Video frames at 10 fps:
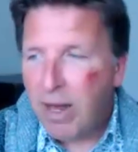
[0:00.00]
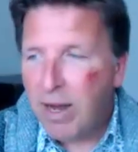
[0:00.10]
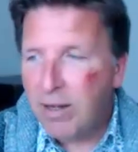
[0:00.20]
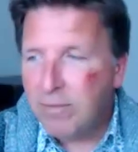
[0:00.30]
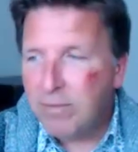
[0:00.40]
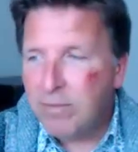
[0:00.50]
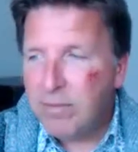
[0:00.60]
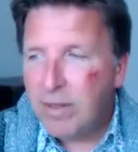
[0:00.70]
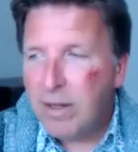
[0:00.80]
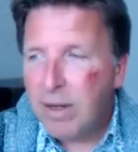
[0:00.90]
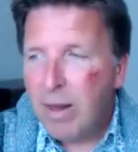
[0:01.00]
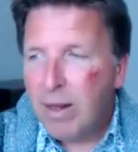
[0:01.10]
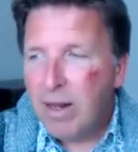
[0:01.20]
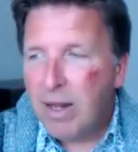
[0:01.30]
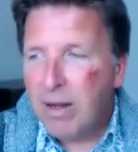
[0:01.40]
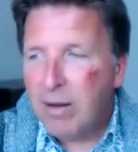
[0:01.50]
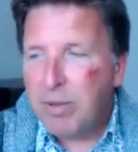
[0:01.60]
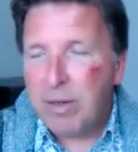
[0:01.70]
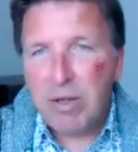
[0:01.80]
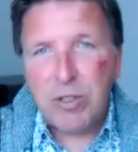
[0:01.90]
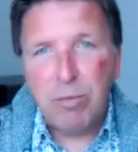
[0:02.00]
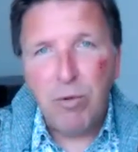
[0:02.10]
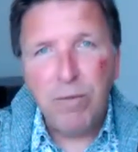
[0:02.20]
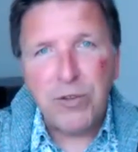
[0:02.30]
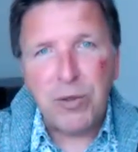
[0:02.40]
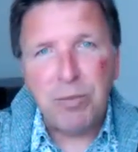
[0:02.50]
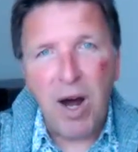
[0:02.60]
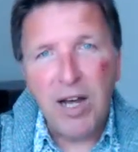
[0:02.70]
Um, but it was a more of a surprise.